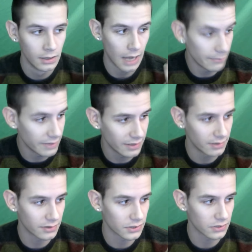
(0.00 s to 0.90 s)
I mean,
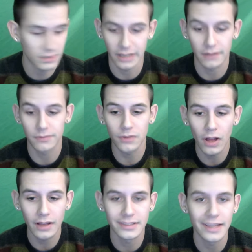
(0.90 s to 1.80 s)
there's like
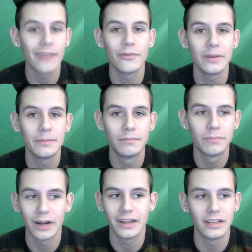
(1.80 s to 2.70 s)
flaws that
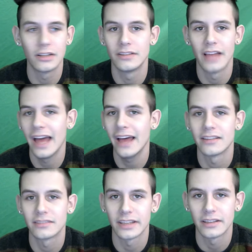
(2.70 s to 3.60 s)
everybody
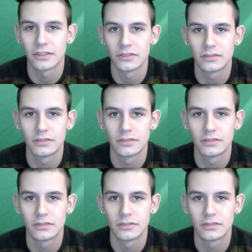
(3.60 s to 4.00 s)
has. Like there's